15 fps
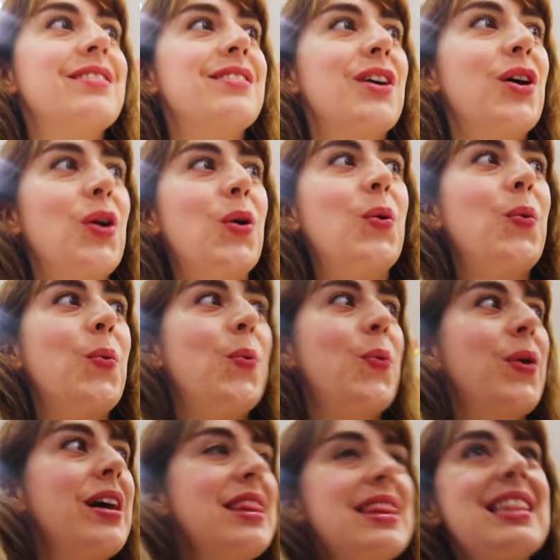So
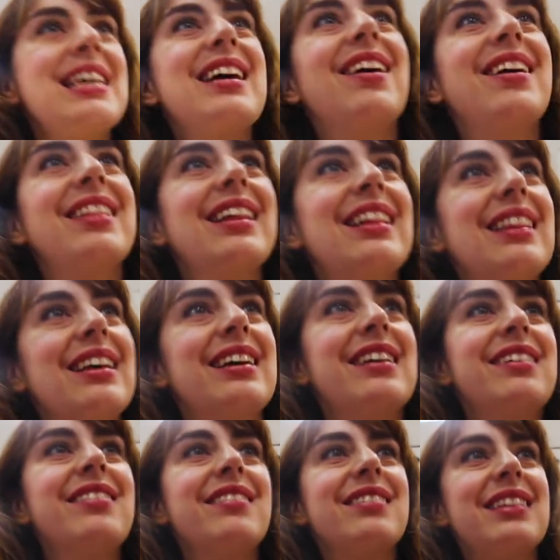one thing on the
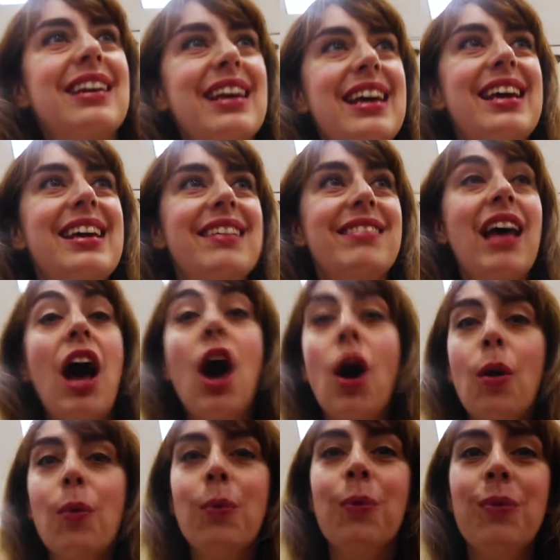list is
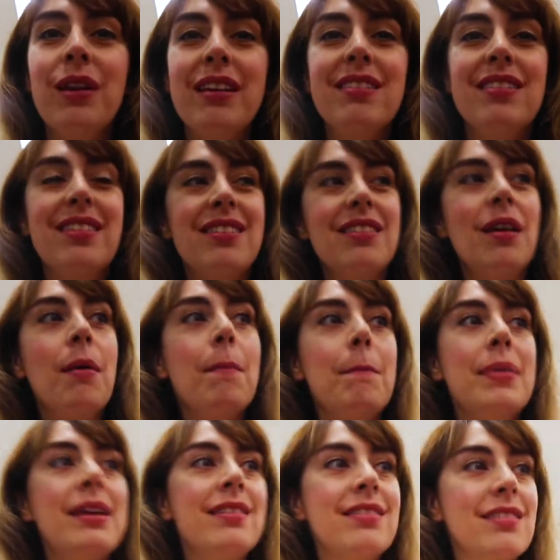Reese's
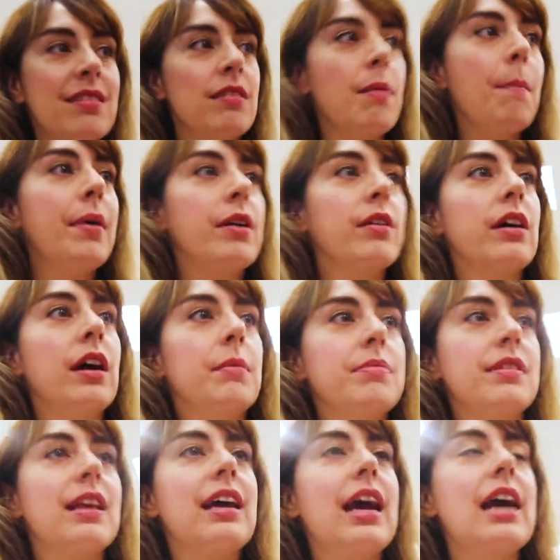Pieces
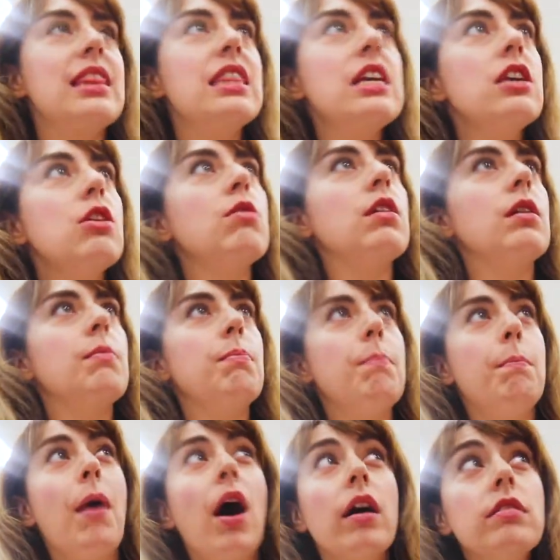buttercups. Like I think you
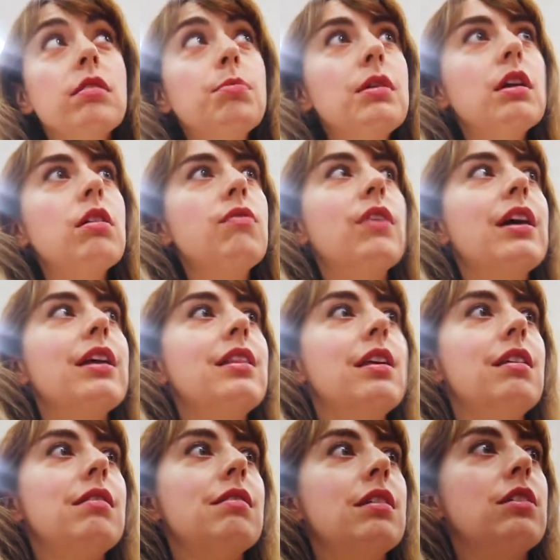possibly could find
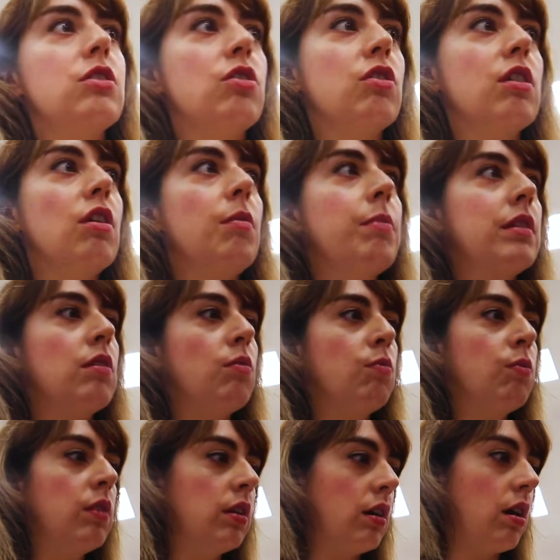these in Tokyo, but they're
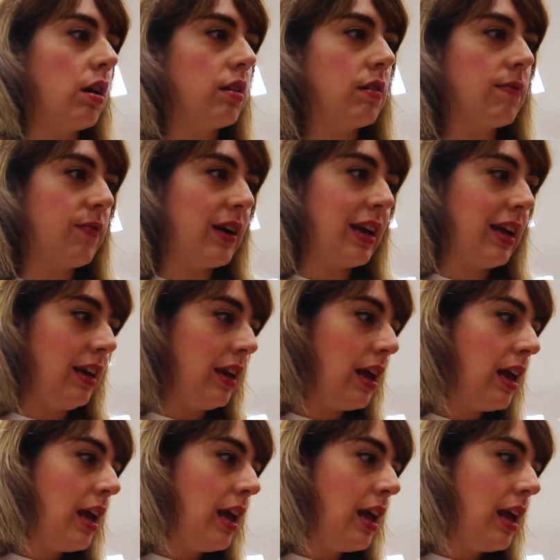really hard to find.